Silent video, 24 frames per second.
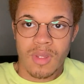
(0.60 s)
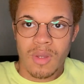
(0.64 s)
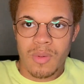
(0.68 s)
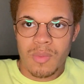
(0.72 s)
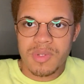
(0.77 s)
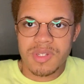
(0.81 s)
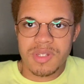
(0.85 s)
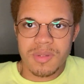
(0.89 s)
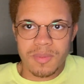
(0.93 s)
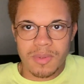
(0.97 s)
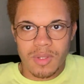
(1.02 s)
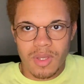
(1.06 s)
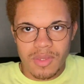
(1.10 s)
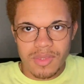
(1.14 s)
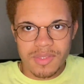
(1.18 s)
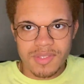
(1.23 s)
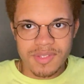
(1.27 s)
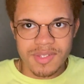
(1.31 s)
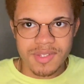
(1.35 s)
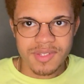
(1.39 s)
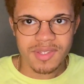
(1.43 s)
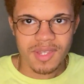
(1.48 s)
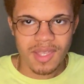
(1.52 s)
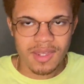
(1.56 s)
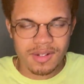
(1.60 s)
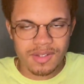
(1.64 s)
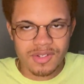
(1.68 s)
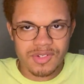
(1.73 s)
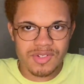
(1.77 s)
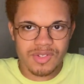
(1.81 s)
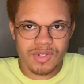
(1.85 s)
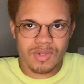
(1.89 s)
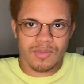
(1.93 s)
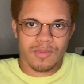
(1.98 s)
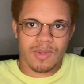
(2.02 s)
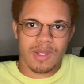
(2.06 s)
What's up, y'all? This is 10X
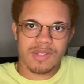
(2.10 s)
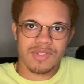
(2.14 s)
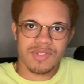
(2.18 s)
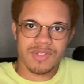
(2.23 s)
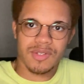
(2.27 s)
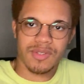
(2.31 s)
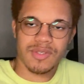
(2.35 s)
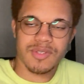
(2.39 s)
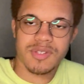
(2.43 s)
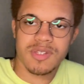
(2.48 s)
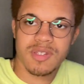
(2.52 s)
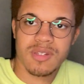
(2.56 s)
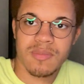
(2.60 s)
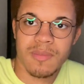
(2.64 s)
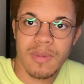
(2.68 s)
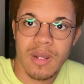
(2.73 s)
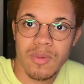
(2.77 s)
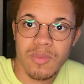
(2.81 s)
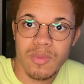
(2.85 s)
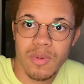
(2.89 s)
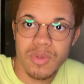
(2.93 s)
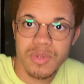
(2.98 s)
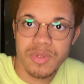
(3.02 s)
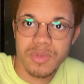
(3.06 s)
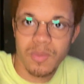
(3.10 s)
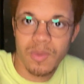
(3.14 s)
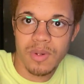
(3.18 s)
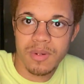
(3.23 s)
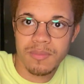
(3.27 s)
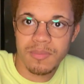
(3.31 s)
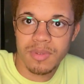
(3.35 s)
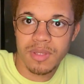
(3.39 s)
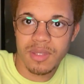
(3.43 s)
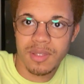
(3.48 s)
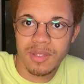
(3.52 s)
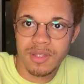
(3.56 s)
Generation. This is my road to $1
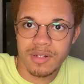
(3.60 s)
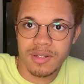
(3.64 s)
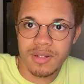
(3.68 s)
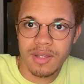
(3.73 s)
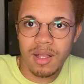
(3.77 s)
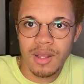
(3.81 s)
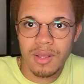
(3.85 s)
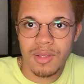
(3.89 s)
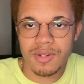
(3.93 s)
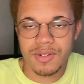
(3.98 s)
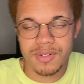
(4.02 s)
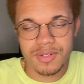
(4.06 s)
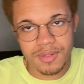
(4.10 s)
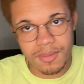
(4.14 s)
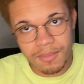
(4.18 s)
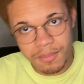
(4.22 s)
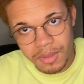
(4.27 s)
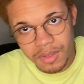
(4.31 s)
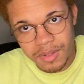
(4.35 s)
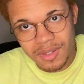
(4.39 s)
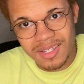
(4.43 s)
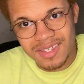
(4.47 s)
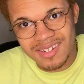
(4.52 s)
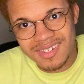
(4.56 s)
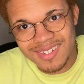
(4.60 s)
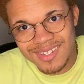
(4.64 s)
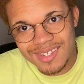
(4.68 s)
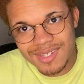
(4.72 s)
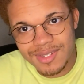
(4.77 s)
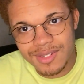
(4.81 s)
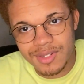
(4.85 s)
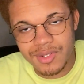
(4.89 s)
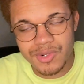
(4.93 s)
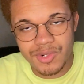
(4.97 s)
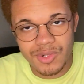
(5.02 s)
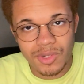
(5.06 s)
billion. I'm building a
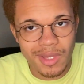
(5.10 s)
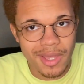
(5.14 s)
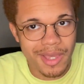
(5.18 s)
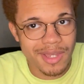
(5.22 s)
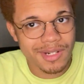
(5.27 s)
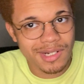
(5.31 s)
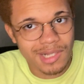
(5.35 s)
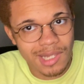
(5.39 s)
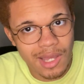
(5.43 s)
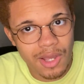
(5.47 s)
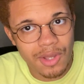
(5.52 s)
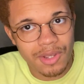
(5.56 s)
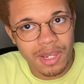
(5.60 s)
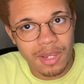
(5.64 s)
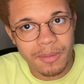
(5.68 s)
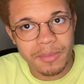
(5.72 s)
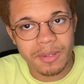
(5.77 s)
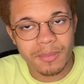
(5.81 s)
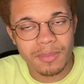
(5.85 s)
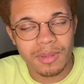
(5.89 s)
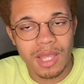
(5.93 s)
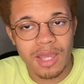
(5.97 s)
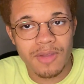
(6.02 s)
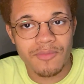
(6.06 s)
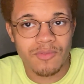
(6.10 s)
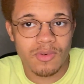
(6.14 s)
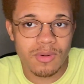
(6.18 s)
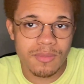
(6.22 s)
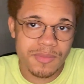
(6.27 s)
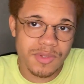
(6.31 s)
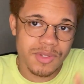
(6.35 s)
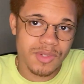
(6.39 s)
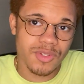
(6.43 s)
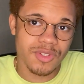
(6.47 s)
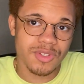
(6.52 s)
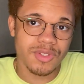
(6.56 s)
decentralized cloud gaming platform
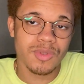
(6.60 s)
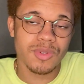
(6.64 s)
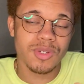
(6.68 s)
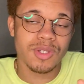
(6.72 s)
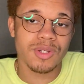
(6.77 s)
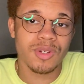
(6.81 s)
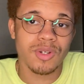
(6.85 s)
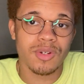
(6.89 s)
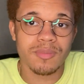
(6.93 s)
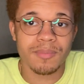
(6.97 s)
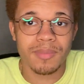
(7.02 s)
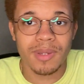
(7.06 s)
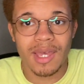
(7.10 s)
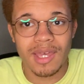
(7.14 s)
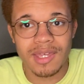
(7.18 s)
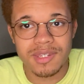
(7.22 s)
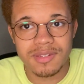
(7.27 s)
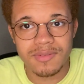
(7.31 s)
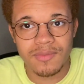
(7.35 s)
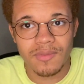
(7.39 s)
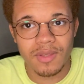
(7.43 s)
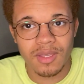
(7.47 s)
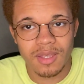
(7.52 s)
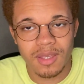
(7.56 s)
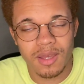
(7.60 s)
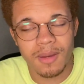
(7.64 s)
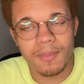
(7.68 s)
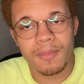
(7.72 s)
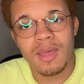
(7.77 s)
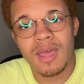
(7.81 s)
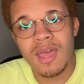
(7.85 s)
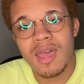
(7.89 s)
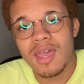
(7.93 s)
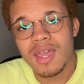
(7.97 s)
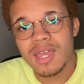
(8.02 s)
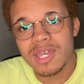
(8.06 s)
so you can earn passive income
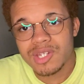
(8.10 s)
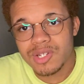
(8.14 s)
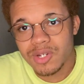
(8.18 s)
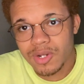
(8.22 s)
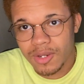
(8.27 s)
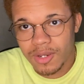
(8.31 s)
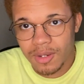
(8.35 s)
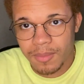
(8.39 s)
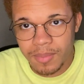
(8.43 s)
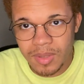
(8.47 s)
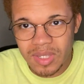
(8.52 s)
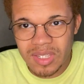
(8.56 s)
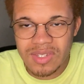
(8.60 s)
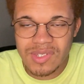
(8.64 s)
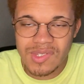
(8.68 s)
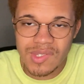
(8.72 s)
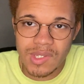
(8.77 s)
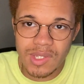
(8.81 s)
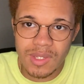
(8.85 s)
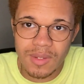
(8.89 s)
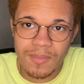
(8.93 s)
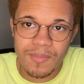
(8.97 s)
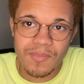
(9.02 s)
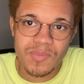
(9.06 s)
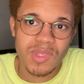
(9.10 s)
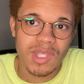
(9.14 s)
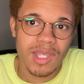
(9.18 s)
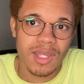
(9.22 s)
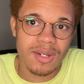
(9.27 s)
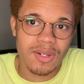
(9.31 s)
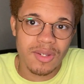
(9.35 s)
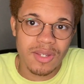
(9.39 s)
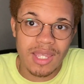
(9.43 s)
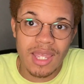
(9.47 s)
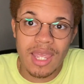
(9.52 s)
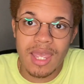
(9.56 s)
sharing your PC and
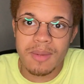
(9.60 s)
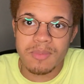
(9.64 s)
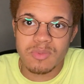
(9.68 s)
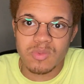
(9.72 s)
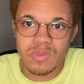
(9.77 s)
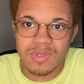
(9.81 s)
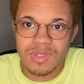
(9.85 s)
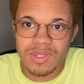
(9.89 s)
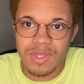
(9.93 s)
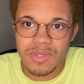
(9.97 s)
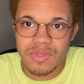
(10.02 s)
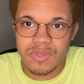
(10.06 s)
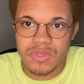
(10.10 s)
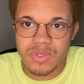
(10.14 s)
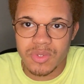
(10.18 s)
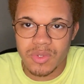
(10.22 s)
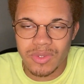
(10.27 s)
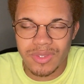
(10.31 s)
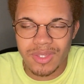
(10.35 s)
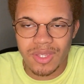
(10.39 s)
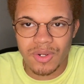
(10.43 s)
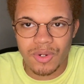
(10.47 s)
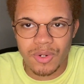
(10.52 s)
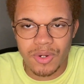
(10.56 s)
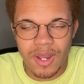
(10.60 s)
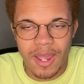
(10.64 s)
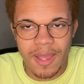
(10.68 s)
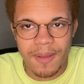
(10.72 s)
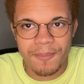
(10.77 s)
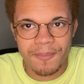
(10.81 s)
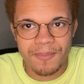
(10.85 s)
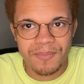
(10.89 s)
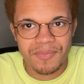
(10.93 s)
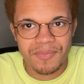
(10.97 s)
your games with others through the internet.